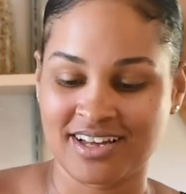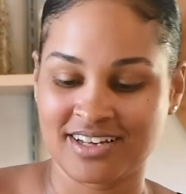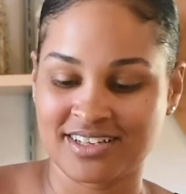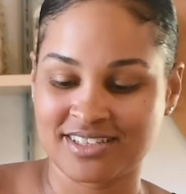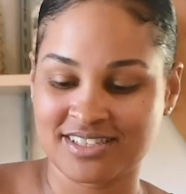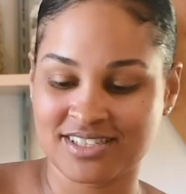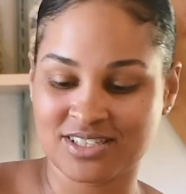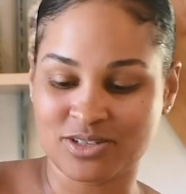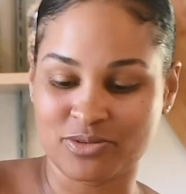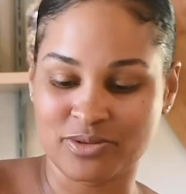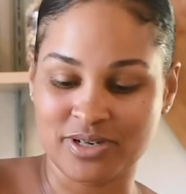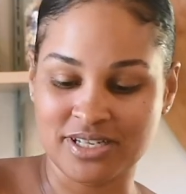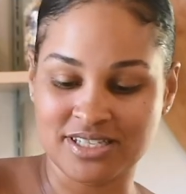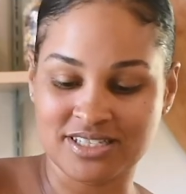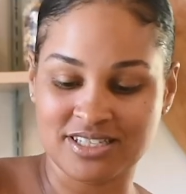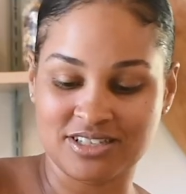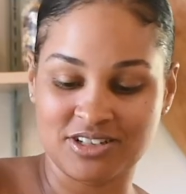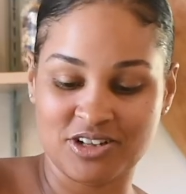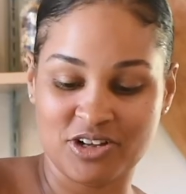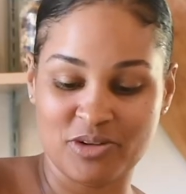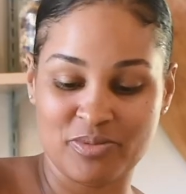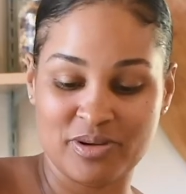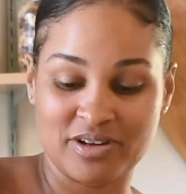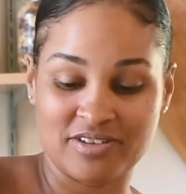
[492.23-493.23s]
Squeeze a
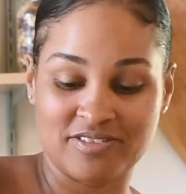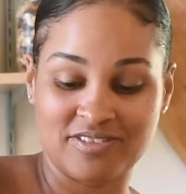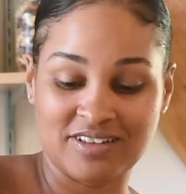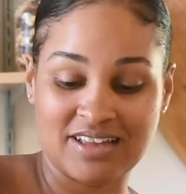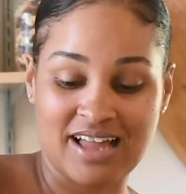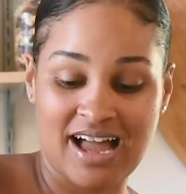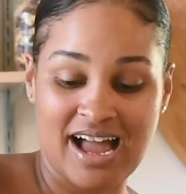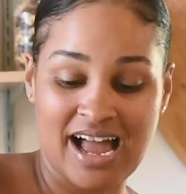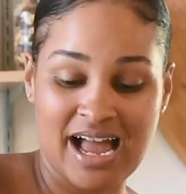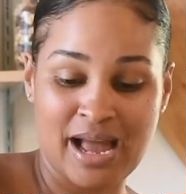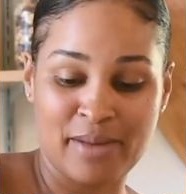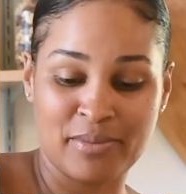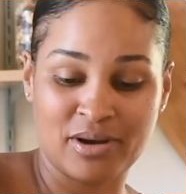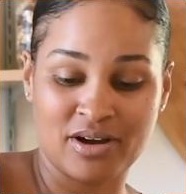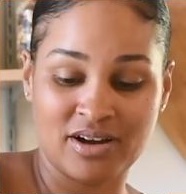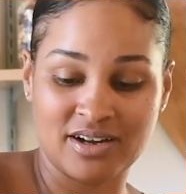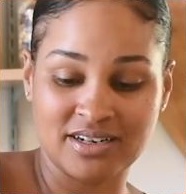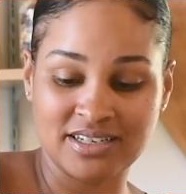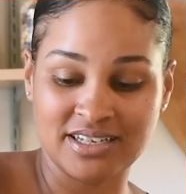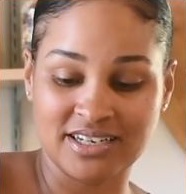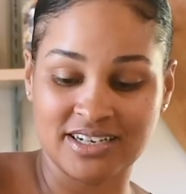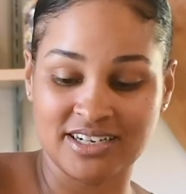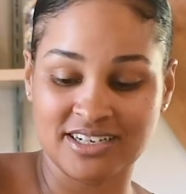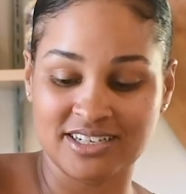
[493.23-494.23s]
little bit of lime
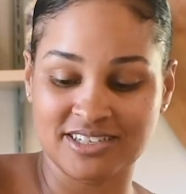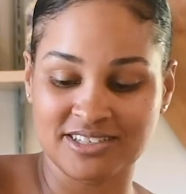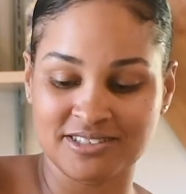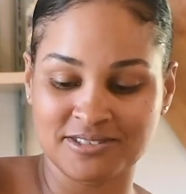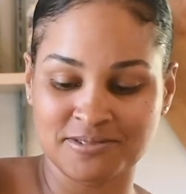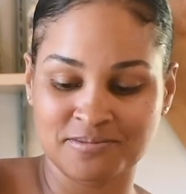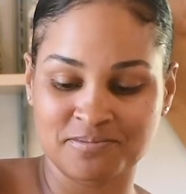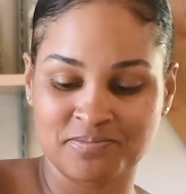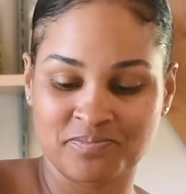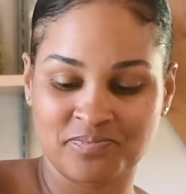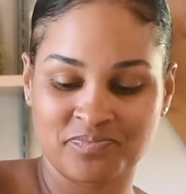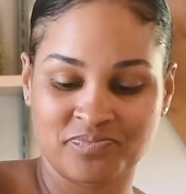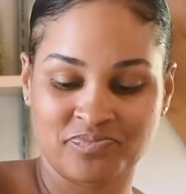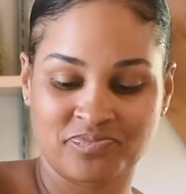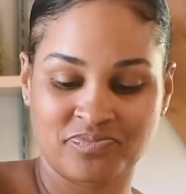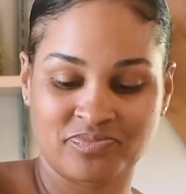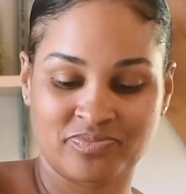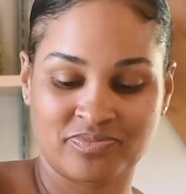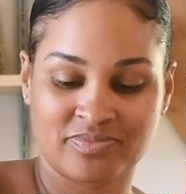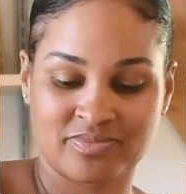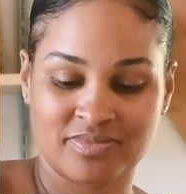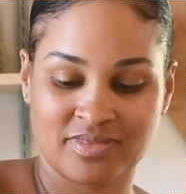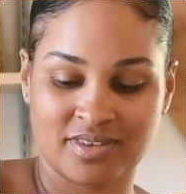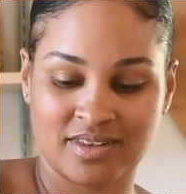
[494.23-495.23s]
on here,
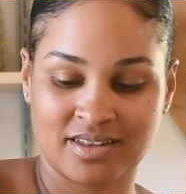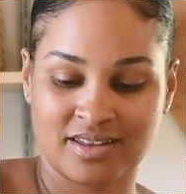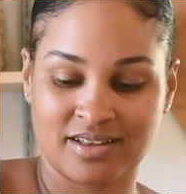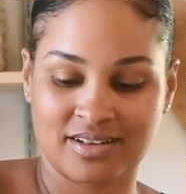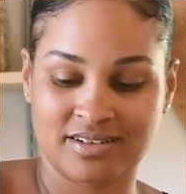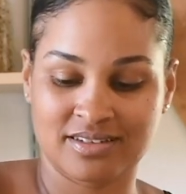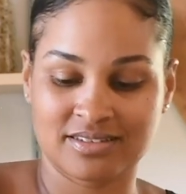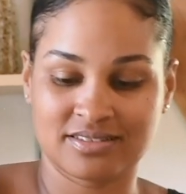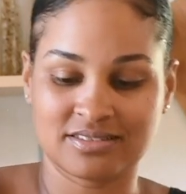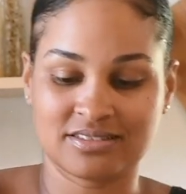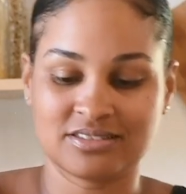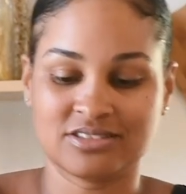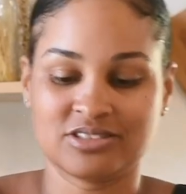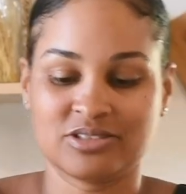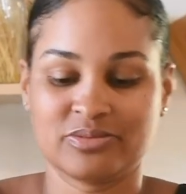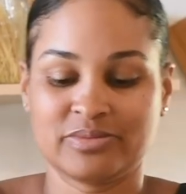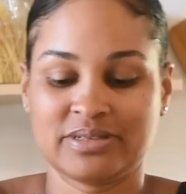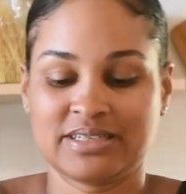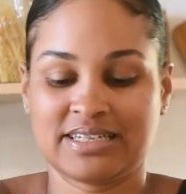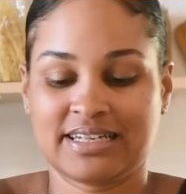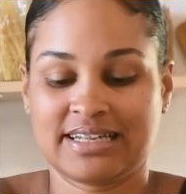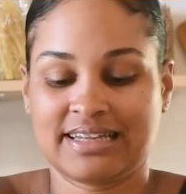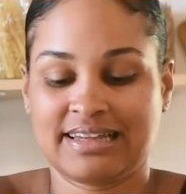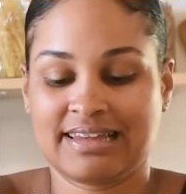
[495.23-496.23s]
a little
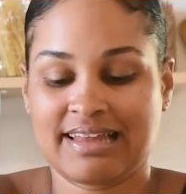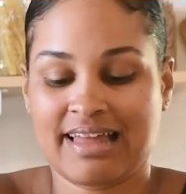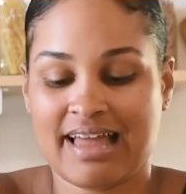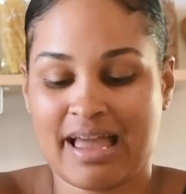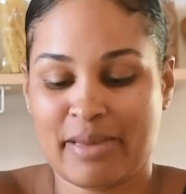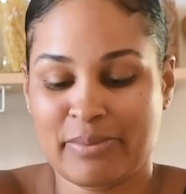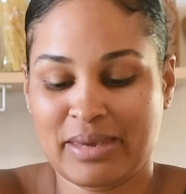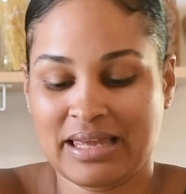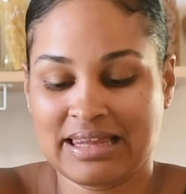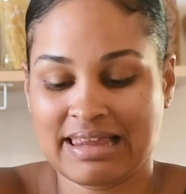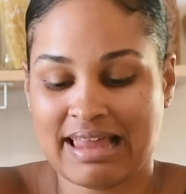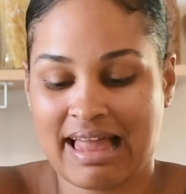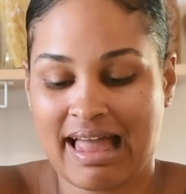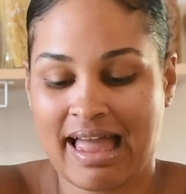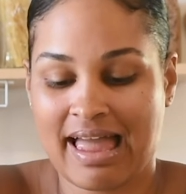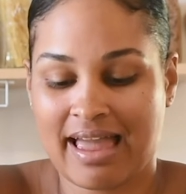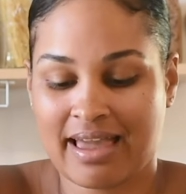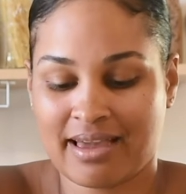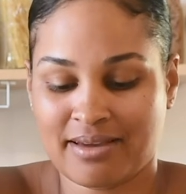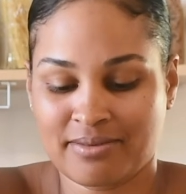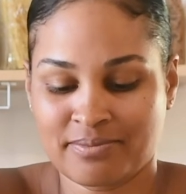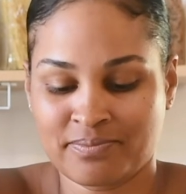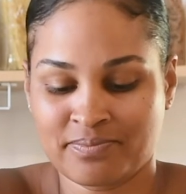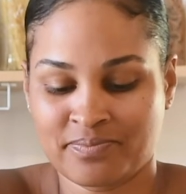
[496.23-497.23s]
bit of limey
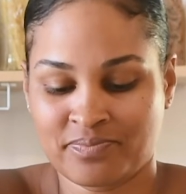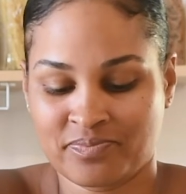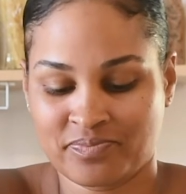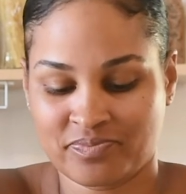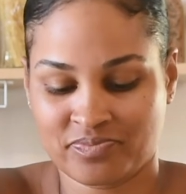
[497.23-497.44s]
lime.